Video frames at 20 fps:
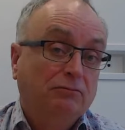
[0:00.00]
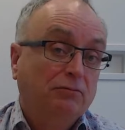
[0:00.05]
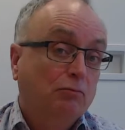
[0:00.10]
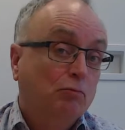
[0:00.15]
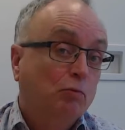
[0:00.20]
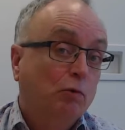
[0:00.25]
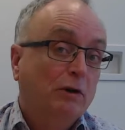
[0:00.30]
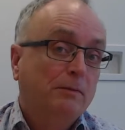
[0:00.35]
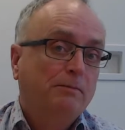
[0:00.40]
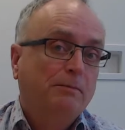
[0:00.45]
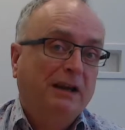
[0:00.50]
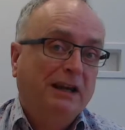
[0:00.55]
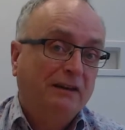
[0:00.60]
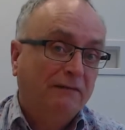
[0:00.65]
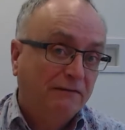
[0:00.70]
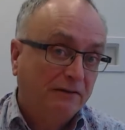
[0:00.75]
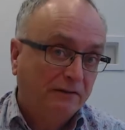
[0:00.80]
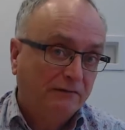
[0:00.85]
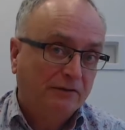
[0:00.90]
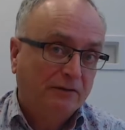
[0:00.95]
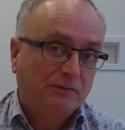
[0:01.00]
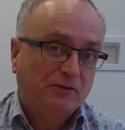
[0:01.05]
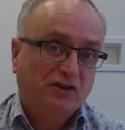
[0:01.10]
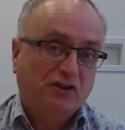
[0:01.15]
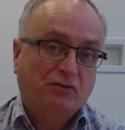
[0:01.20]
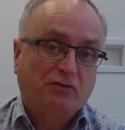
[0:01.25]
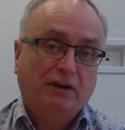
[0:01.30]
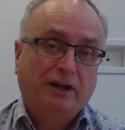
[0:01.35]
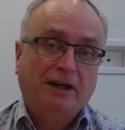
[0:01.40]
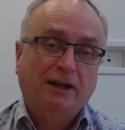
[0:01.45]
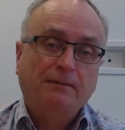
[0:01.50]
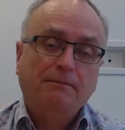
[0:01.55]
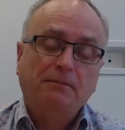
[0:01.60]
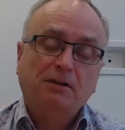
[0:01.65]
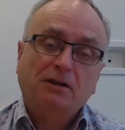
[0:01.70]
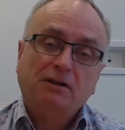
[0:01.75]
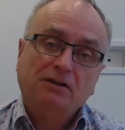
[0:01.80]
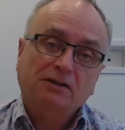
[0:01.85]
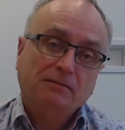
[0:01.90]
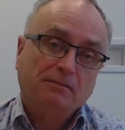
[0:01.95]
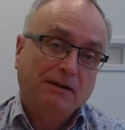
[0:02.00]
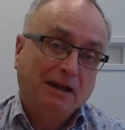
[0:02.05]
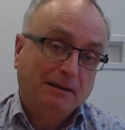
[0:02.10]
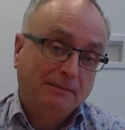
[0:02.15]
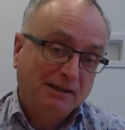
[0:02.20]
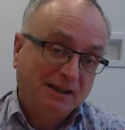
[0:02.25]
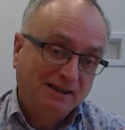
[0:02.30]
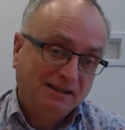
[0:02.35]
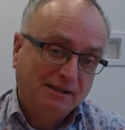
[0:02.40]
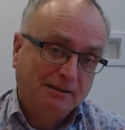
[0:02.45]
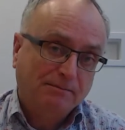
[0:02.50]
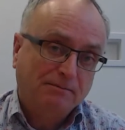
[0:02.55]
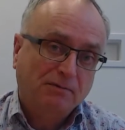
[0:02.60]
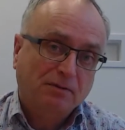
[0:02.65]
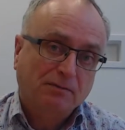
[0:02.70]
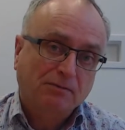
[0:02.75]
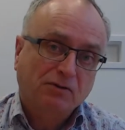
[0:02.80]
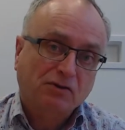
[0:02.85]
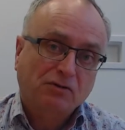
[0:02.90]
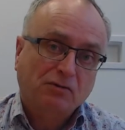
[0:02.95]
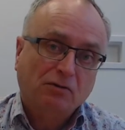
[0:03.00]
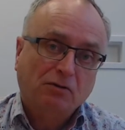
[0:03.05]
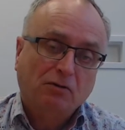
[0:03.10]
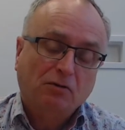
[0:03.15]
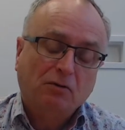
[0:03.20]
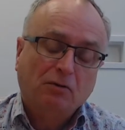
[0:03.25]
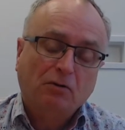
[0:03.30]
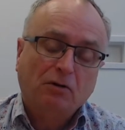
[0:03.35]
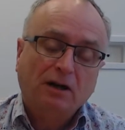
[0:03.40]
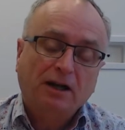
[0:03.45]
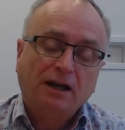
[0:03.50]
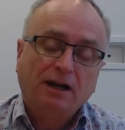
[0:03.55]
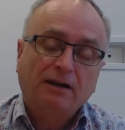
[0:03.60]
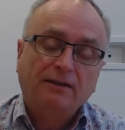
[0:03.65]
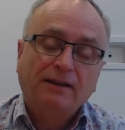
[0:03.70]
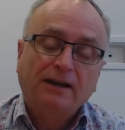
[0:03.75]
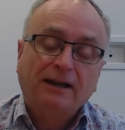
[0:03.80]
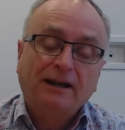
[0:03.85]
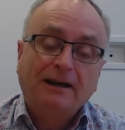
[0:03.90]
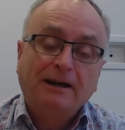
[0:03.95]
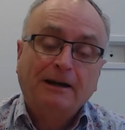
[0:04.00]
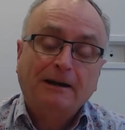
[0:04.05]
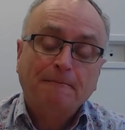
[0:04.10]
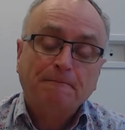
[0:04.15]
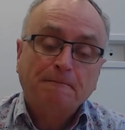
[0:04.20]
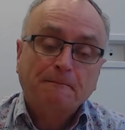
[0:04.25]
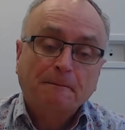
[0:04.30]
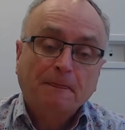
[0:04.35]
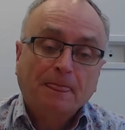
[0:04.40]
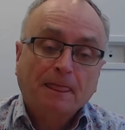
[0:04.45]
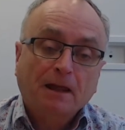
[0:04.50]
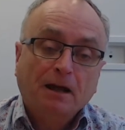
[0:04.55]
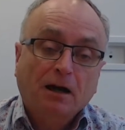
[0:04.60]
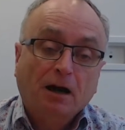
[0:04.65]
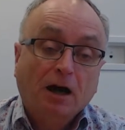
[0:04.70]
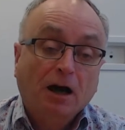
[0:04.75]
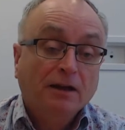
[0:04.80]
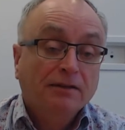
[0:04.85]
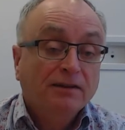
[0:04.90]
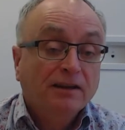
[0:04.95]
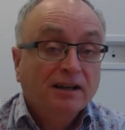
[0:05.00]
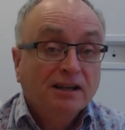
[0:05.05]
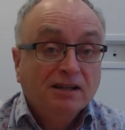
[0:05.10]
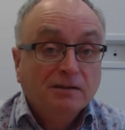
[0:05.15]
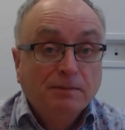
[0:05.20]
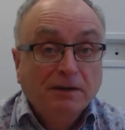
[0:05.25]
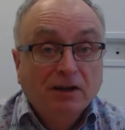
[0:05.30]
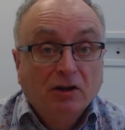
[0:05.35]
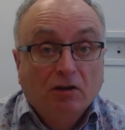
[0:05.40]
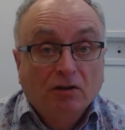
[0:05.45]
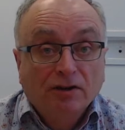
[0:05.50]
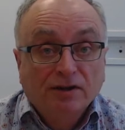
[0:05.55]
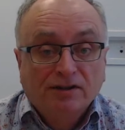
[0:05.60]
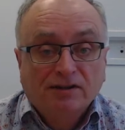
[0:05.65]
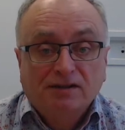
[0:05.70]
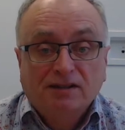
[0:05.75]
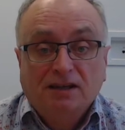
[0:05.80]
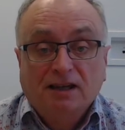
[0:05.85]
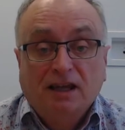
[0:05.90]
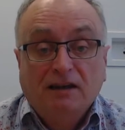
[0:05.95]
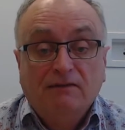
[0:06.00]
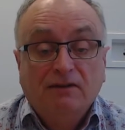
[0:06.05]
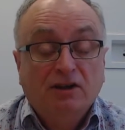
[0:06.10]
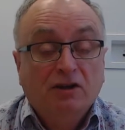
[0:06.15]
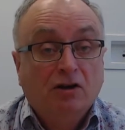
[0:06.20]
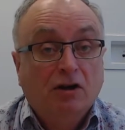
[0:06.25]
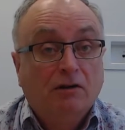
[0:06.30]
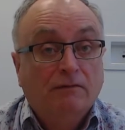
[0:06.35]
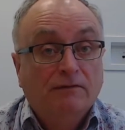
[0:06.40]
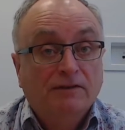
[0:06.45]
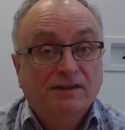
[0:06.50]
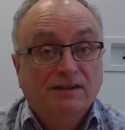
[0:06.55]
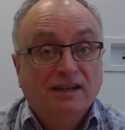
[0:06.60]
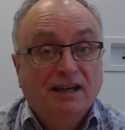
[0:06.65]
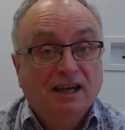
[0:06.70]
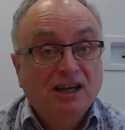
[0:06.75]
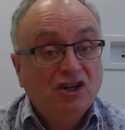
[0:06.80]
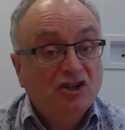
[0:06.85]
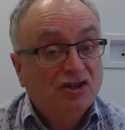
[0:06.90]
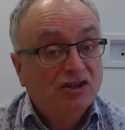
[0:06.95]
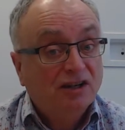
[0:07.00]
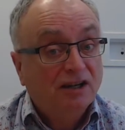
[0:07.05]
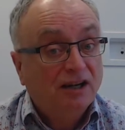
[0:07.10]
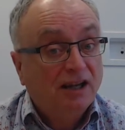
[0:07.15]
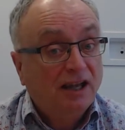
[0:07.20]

would benefit from screening because of maybe symptoms or how they are, I think it's being honest and having a conversation.